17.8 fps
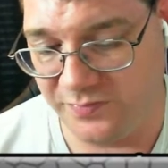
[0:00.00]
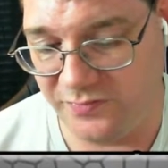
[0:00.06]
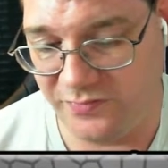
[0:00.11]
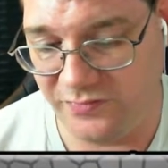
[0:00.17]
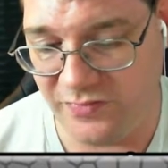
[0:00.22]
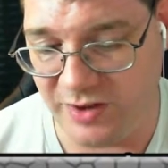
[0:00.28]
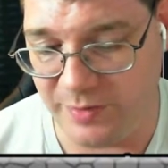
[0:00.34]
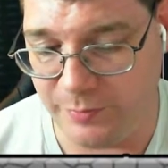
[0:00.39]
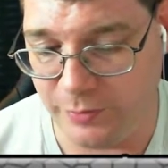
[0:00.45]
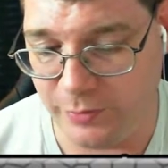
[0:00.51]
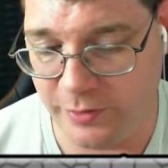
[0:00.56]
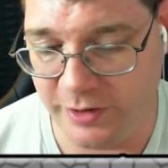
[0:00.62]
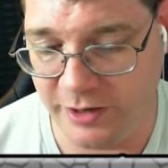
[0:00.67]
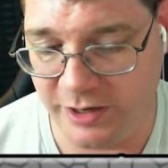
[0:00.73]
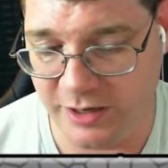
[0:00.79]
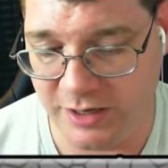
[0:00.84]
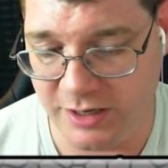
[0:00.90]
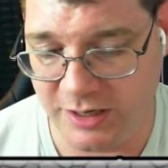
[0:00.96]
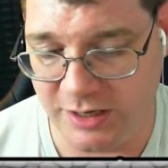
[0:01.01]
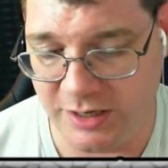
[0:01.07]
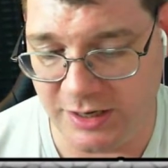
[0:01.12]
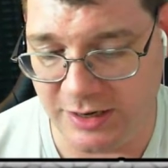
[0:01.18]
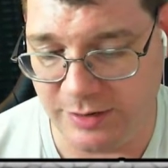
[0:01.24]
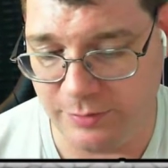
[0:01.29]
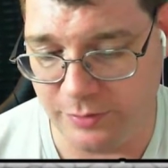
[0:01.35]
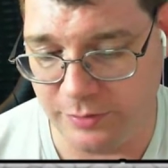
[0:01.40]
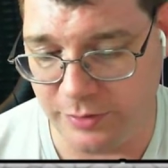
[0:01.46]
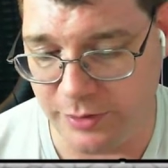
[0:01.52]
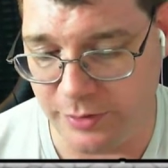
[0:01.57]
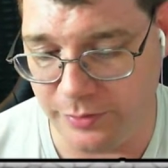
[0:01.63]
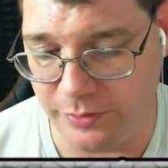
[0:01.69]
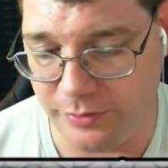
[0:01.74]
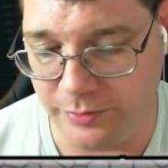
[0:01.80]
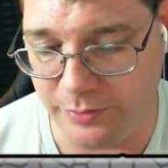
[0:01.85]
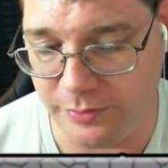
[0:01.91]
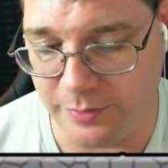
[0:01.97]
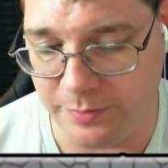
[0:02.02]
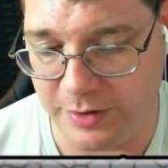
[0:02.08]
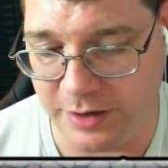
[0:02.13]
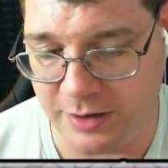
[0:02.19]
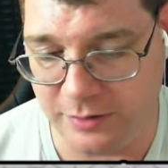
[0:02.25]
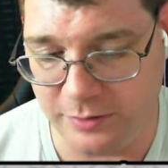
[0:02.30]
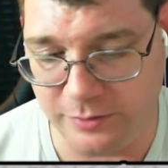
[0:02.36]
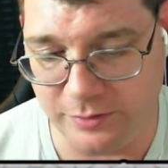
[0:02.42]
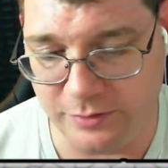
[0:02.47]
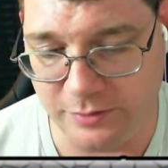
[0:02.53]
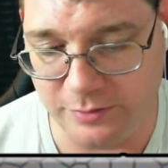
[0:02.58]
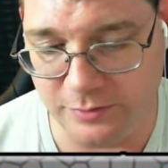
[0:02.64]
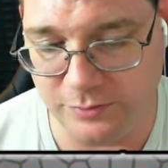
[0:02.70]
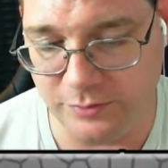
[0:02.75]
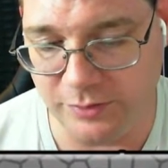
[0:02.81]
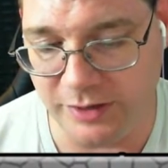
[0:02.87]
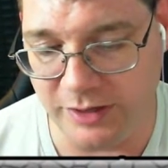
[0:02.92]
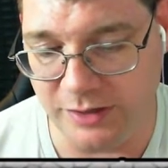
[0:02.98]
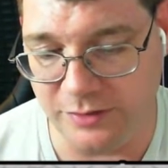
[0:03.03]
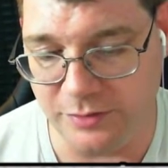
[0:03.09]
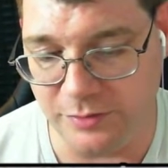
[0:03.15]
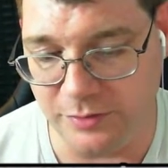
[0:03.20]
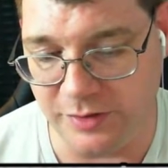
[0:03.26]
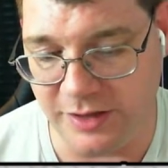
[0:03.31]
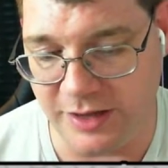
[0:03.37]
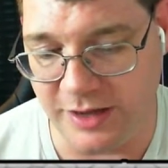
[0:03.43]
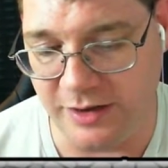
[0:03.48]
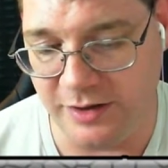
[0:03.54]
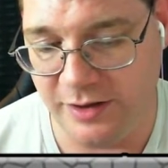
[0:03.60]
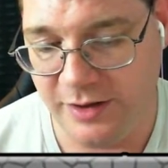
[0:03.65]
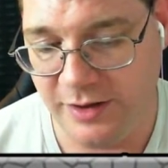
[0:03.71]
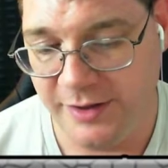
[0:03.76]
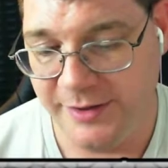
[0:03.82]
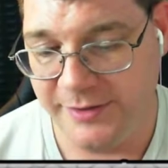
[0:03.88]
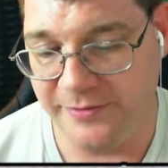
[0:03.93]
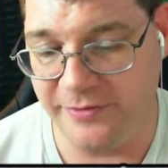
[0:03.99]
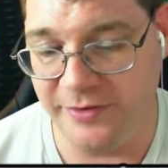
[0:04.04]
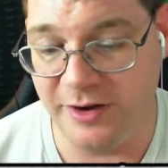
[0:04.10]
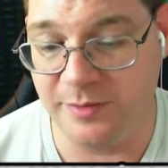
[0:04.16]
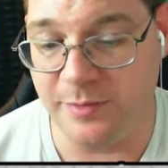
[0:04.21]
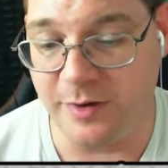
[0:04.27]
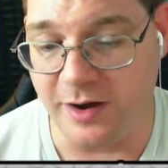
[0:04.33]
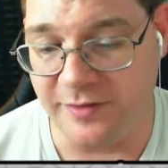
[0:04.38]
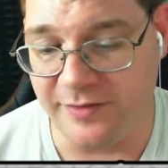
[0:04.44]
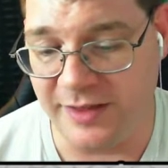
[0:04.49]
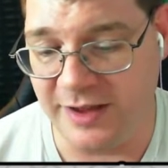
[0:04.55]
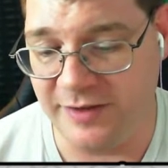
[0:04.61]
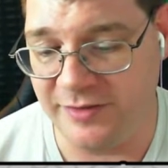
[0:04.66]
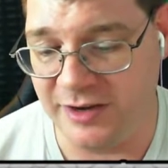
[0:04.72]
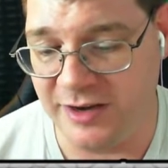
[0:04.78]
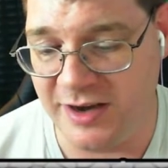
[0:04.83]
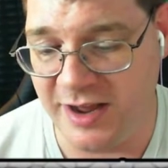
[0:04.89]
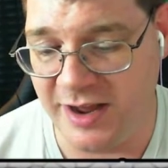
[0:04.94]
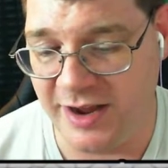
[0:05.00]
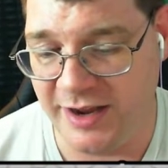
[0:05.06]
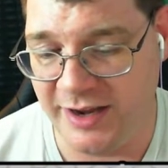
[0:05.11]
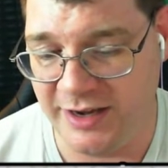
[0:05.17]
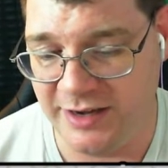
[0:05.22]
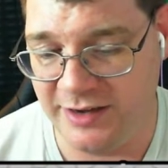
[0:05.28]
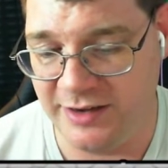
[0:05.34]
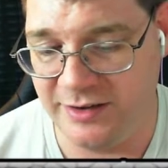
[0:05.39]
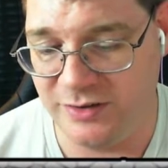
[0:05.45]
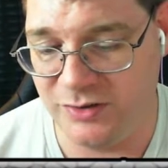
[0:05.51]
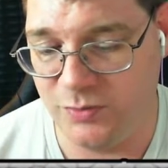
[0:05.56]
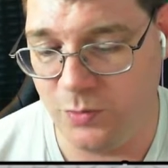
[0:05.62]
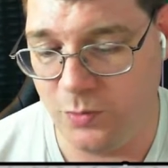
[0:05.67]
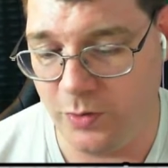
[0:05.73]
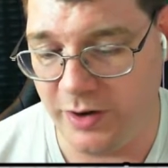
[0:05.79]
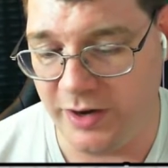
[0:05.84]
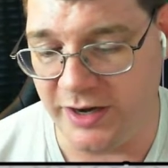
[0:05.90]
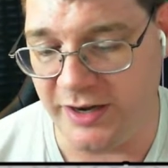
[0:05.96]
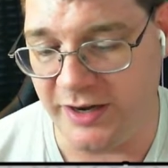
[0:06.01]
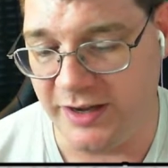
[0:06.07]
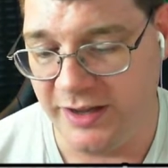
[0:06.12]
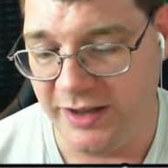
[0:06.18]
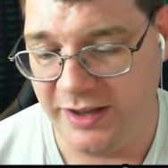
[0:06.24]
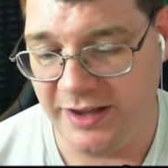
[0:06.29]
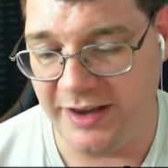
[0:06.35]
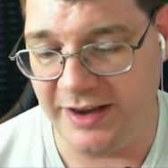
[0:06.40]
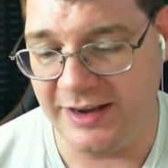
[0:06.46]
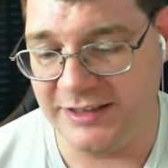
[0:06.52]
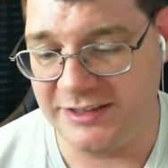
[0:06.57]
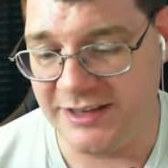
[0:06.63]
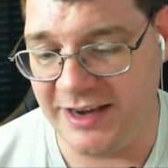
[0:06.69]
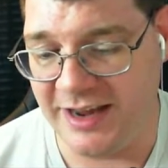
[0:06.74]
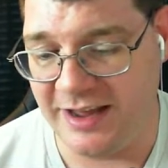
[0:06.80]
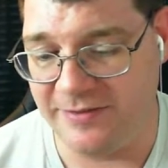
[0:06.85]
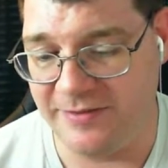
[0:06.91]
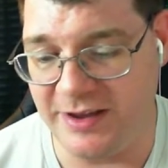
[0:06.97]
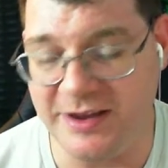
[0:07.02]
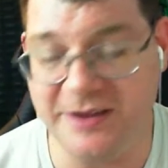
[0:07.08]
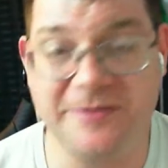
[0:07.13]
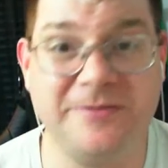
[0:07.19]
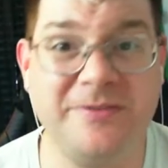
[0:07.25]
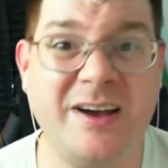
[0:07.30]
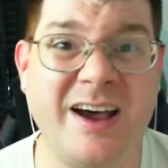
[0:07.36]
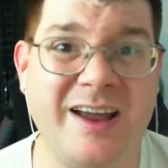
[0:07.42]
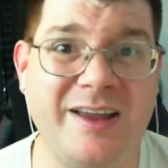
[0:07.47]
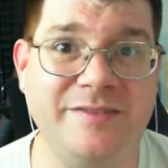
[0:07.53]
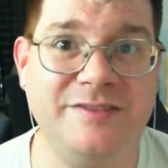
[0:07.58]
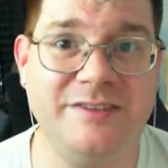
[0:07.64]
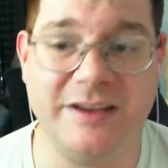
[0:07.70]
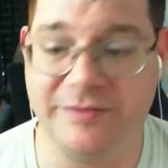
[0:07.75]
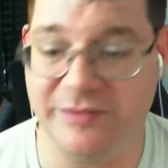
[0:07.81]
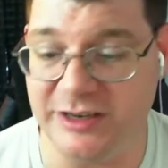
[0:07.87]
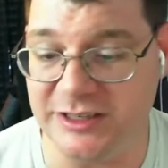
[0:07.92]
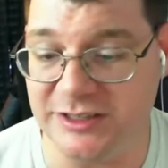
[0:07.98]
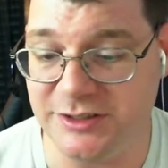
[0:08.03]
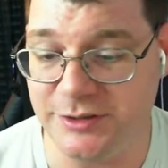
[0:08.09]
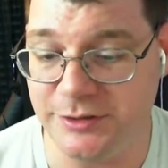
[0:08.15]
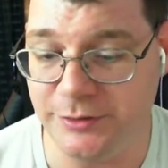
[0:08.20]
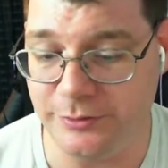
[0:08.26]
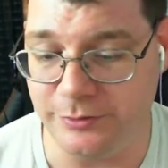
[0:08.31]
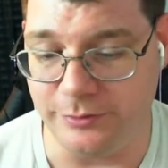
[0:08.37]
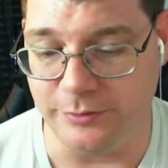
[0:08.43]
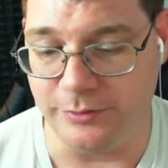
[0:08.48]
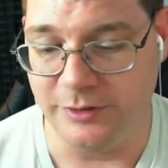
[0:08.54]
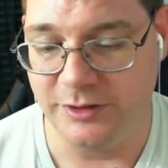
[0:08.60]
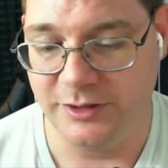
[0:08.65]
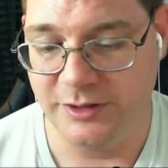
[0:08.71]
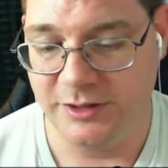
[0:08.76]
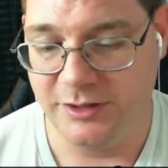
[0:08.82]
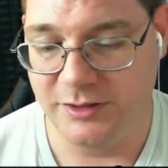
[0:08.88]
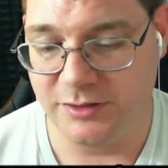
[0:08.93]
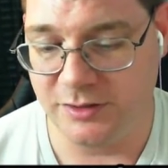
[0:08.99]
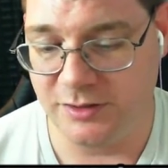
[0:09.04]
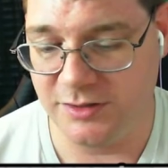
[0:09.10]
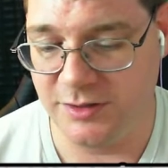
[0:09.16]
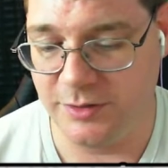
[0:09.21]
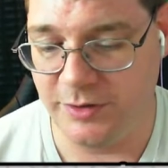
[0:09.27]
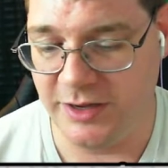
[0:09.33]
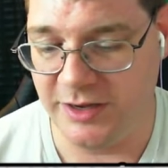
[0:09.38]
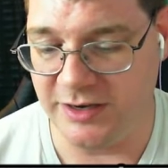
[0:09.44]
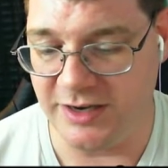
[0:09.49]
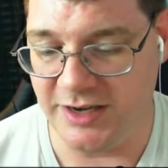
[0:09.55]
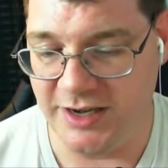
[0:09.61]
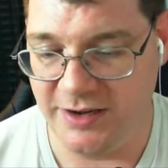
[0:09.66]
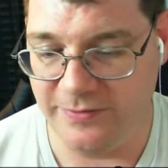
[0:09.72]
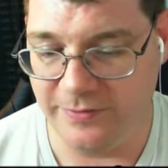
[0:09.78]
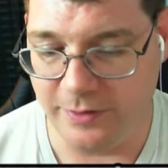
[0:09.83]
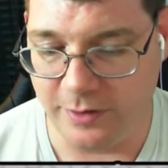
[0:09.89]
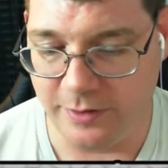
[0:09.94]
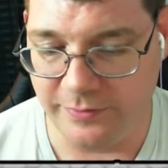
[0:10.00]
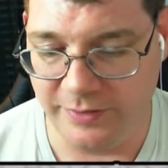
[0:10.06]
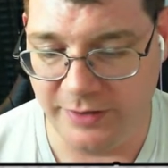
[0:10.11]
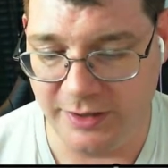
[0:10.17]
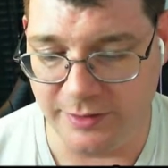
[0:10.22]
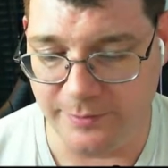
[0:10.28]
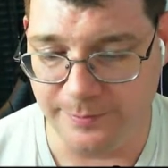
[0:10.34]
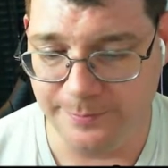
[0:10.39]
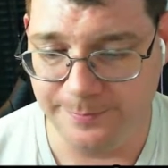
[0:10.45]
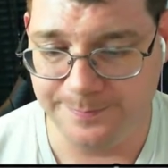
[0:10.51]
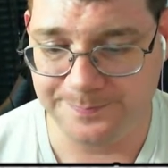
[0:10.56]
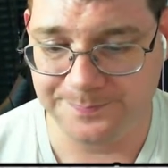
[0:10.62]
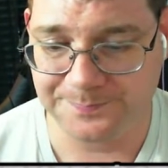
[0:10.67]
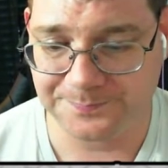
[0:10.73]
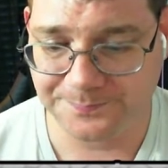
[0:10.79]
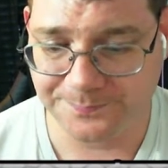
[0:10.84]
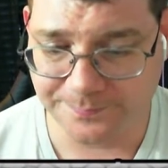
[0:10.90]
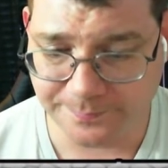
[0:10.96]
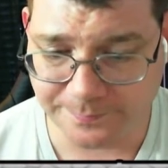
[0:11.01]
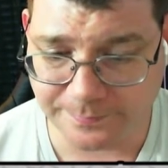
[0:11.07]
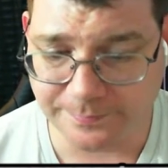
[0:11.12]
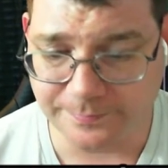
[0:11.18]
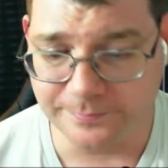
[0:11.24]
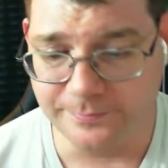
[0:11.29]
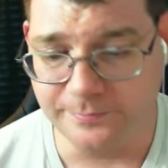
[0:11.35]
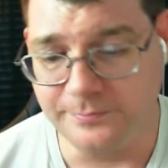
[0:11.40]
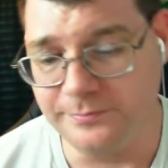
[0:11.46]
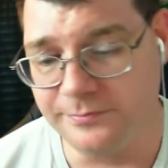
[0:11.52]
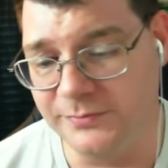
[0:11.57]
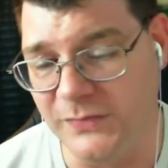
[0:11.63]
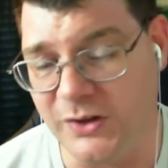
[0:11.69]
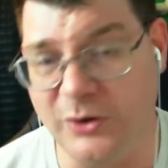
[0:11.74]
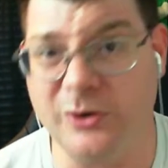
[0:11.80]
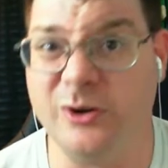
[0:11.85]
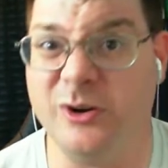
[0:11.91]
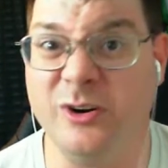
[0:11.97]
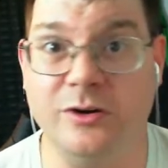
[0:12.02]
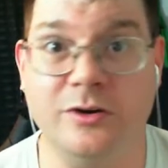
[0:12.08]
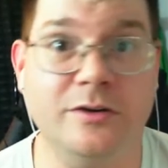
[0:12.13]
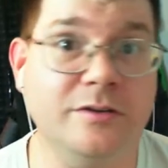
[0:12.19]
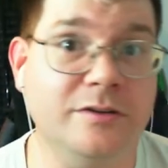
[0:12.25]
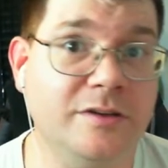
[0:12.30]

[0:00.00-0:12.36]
Vaporeon, I won't go through the bother with doing that. Venomoth, I have a 920, and I actually have a 572. So let's go ahead and evolve him. Or her,